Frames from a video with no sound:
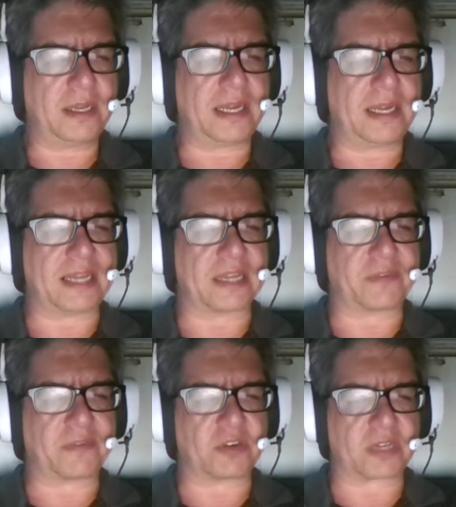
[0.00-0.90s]

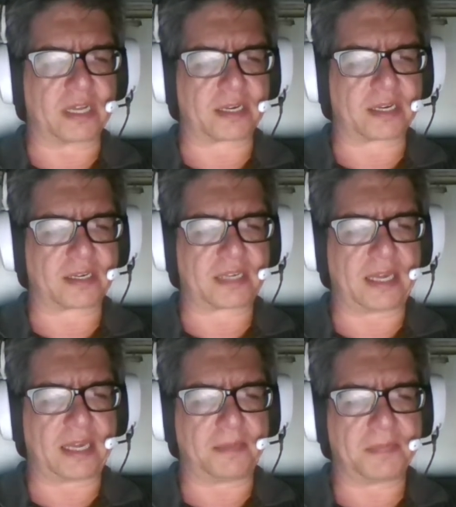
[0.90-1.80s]
11 o'clock
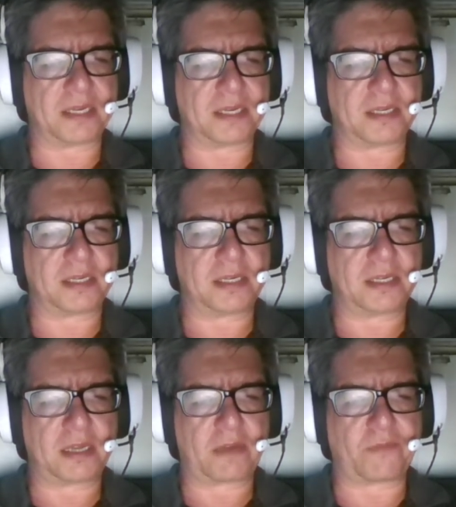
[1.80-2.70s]
came.
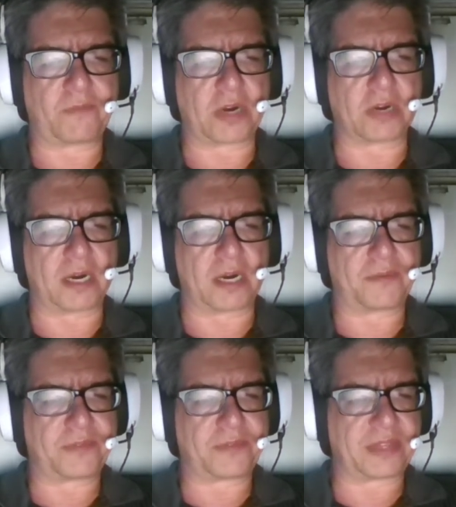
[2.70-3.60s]
Far off,
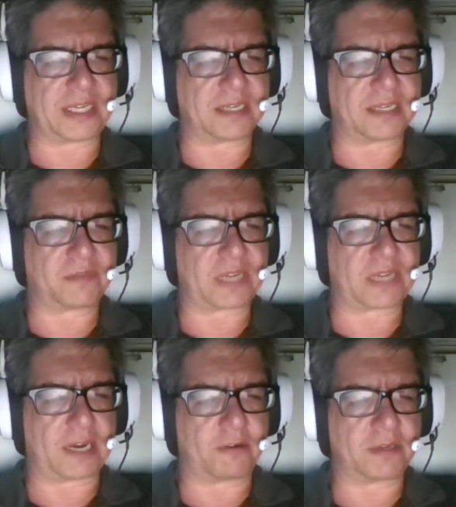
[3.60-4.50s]
at the end of town,